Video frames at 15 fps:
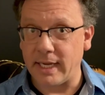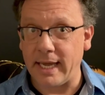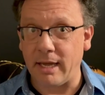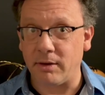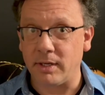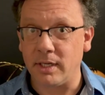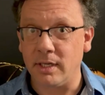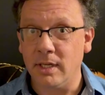
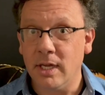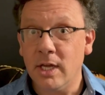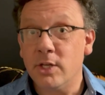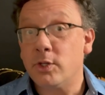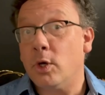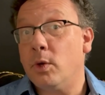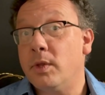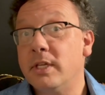County.
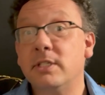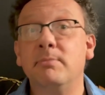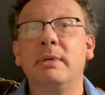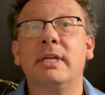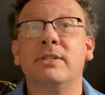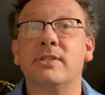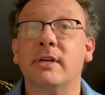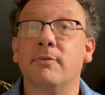So this
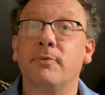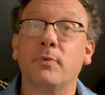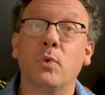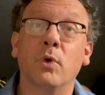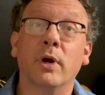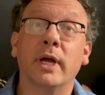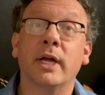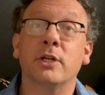means that
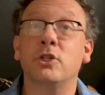for a